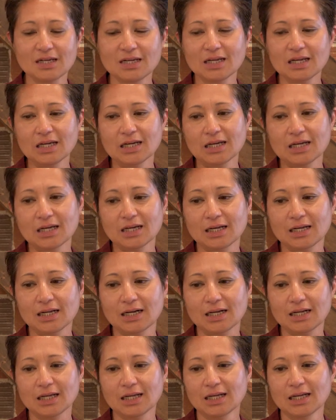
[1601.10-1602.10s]

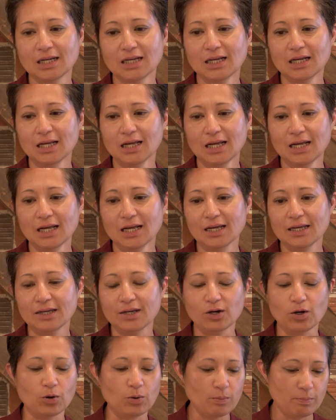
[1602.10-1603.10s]
and, you
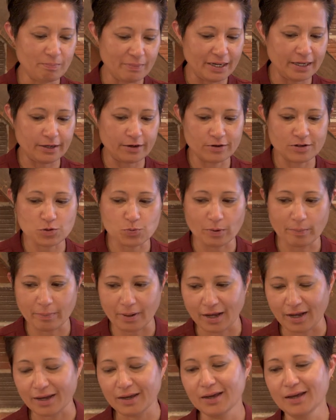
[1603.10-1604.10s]
know, many years went
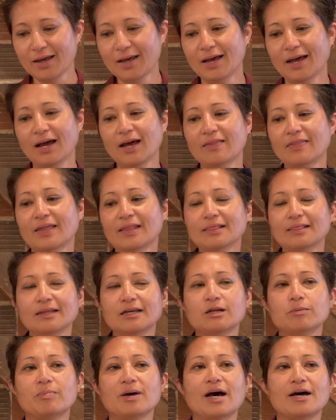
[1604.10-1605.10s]
by, and then
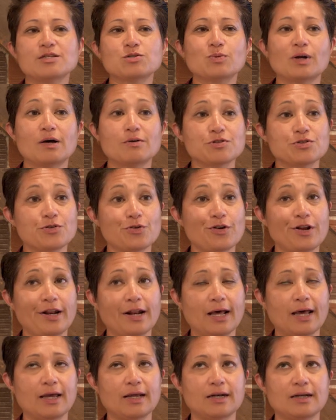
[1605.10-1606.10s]
Lynn passed when I was
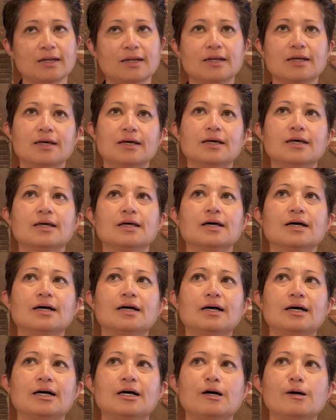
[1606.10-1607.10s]
39.
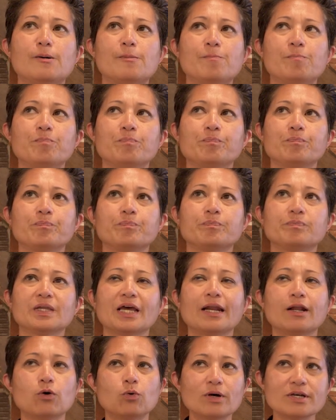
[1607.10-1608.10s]
And
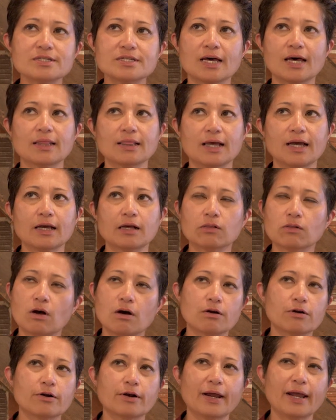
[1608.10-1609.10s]
I always had like
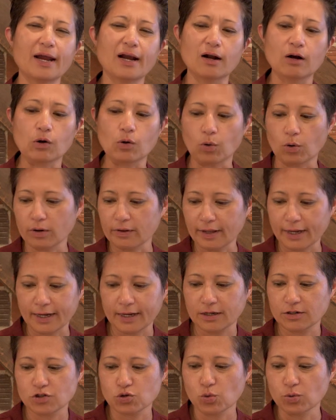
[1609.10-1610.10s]
longer hair or
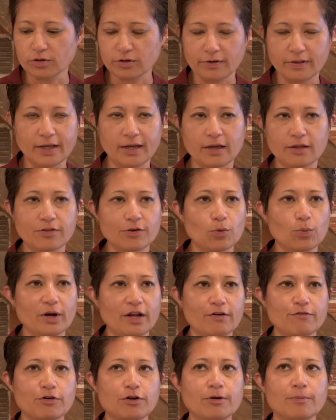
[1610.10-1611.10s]
like shoulder length or
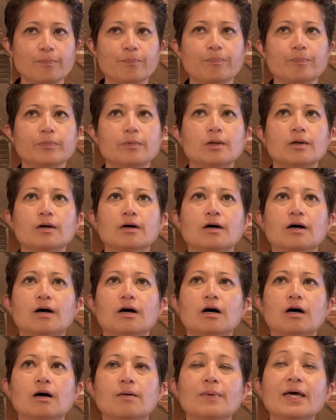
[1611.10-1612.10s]
whatever.
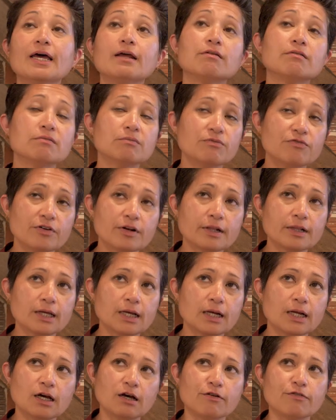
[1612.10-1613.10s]
And funnily
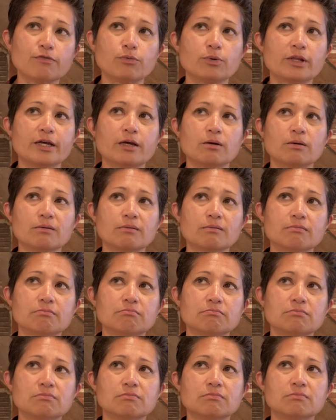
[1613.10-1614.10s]
enough, like
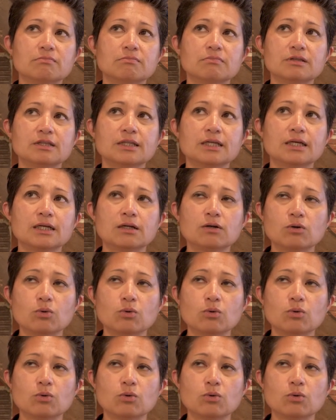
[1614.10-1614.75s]
Lynn